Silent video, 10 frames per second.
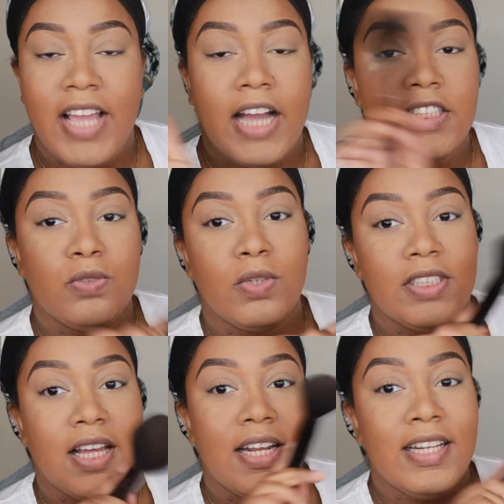I just
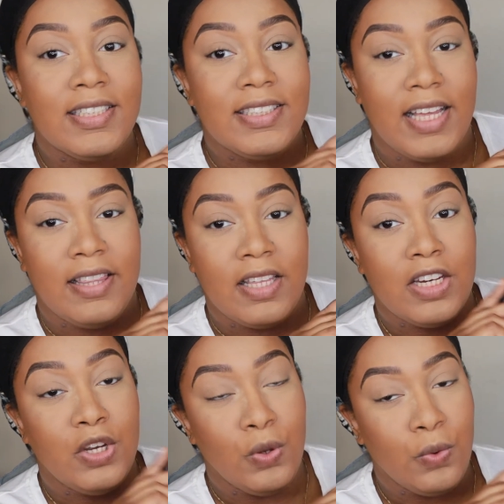want y'all to understand that
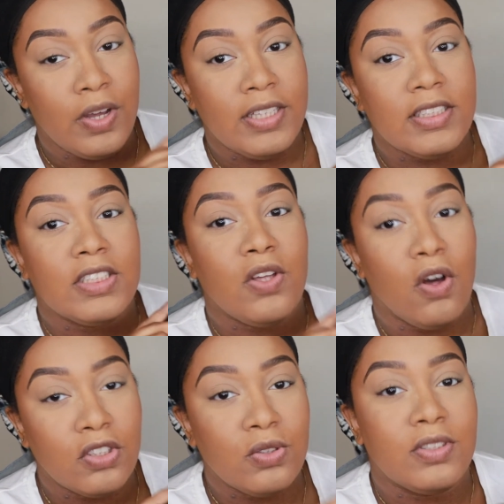the noise is
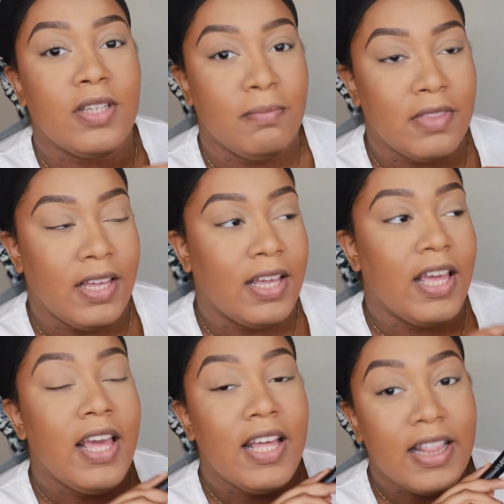also something
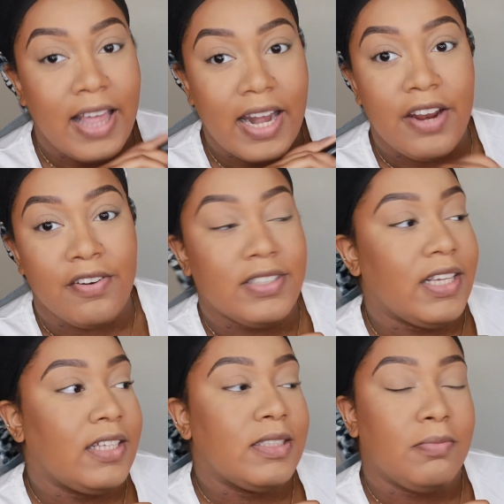that
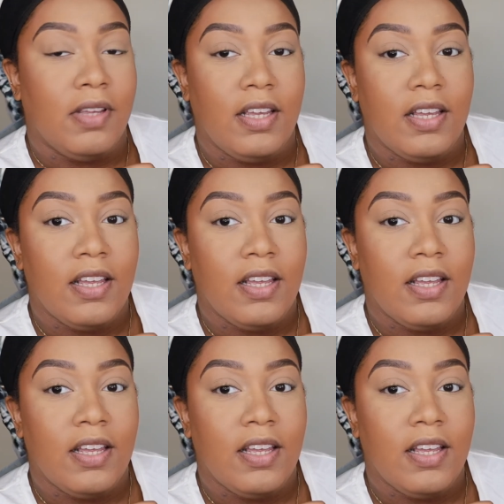irritates me.